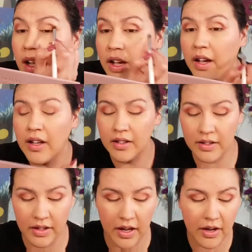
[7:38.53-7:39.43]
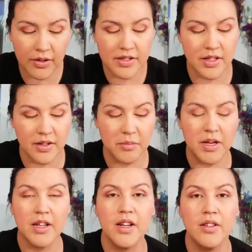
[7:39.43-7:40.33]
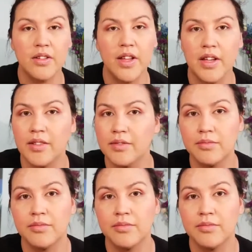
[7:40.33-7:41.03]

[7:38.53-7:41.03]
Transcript: and I always end up making it look like